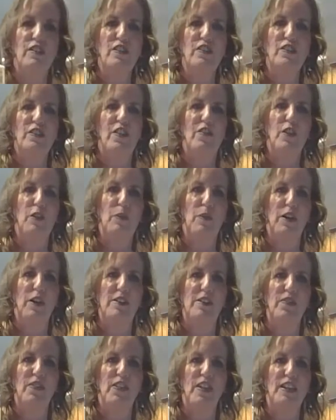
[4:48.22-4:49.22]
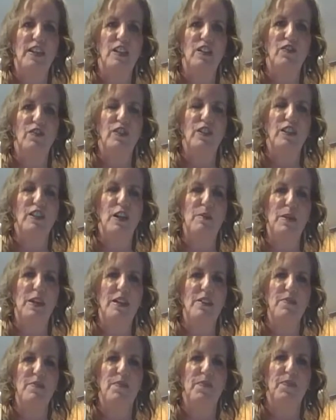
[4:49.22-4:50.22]
cheers, everyone. Thank you for
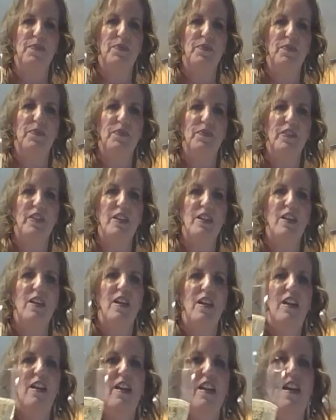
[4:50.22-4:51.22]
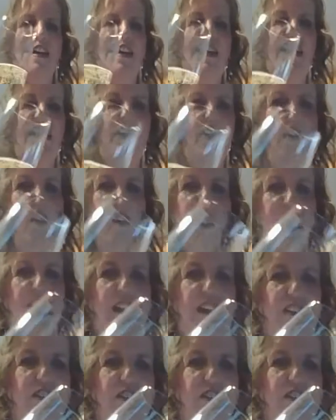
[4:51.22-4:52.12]
coming. And